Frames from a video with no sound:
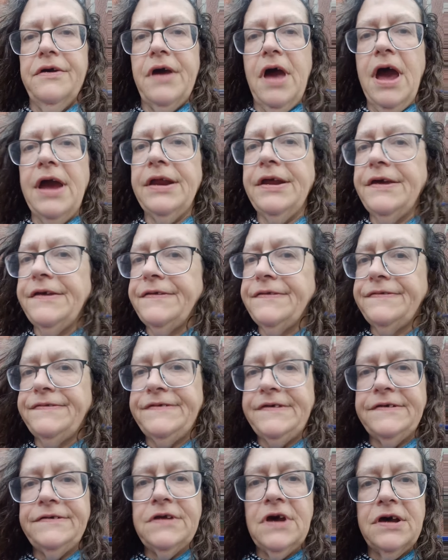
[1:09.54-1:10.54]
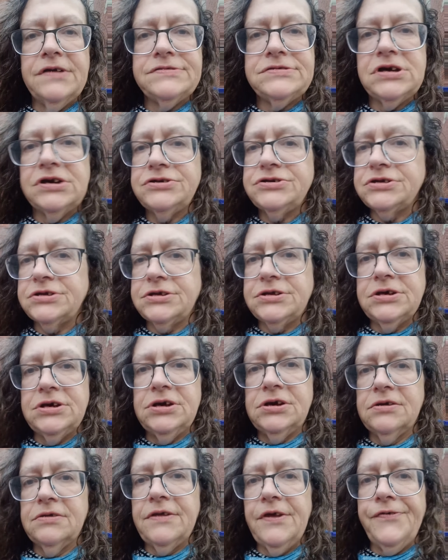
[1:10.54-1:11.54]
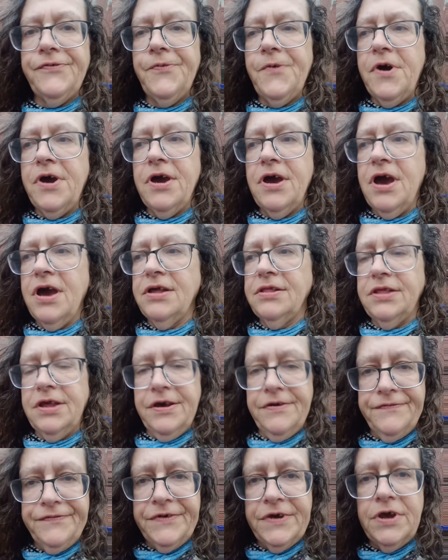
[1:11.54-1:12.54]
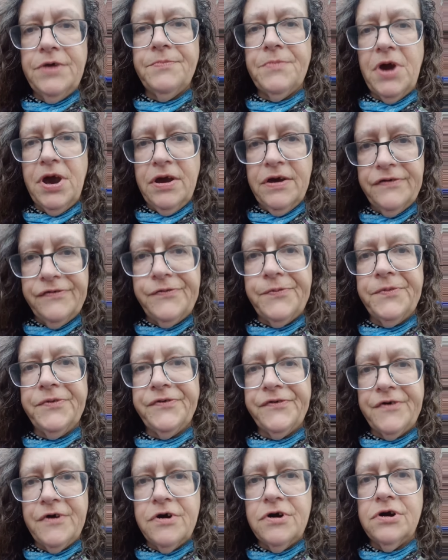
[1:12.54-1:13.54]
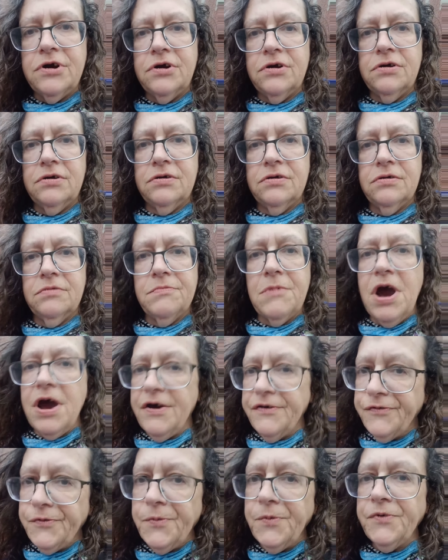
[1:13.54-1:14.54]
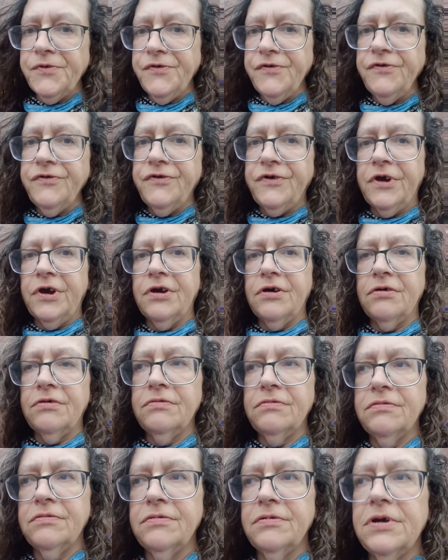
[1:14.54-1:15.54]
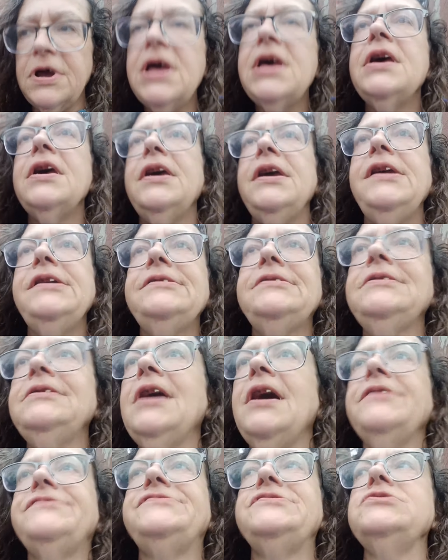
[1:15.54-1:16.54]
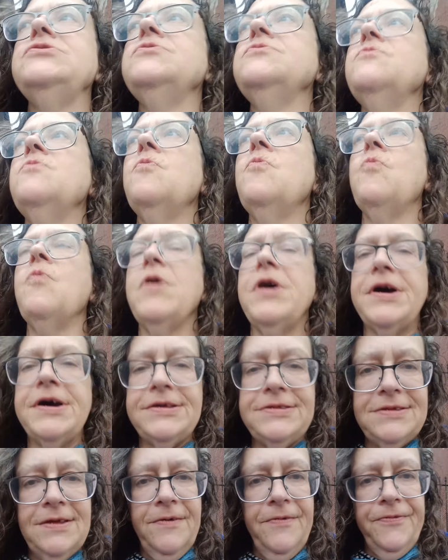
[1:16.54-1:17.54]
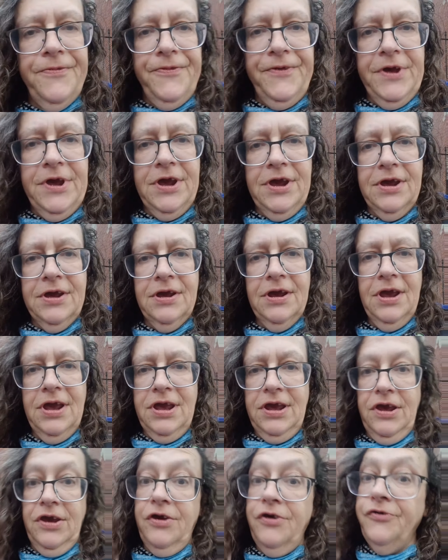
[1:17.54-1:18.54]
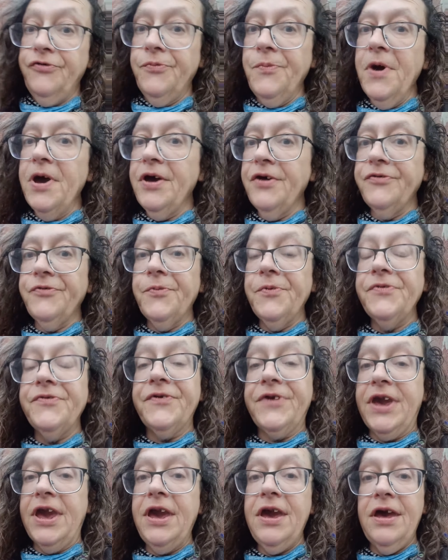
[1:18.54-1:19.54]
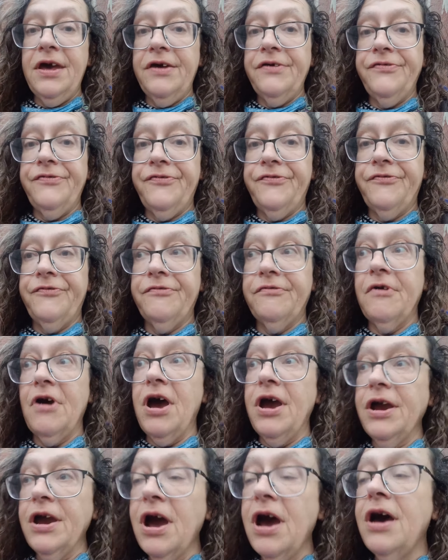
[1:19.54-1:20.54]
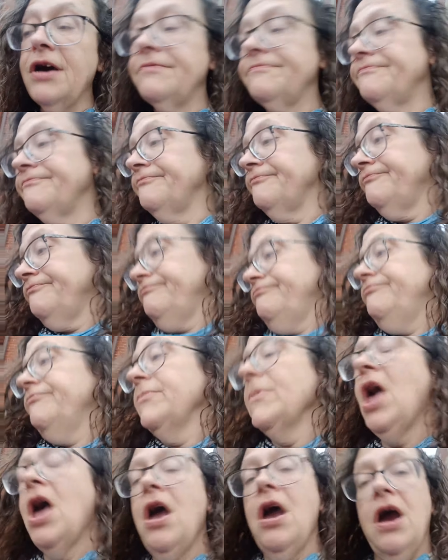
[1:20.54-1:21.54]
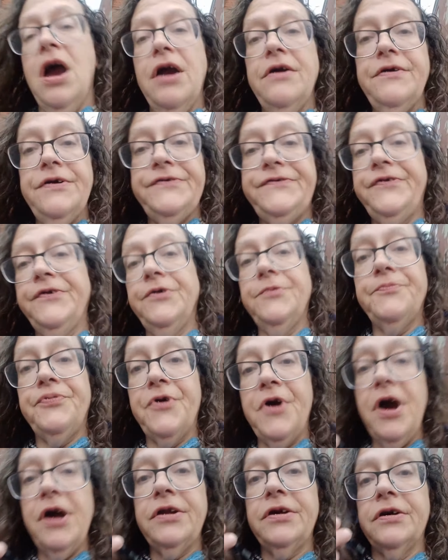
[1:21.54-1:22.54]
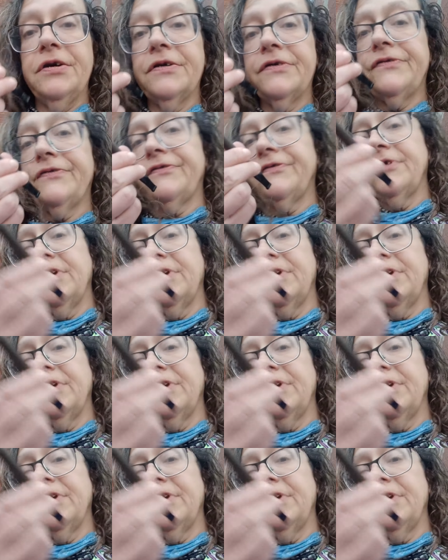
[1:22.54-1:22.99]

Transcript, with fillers: I did not touch a thing. That's why I lived in my husband's car. My husband was in jail. He did not do one thing. He used my husband's gas. I got, I returned products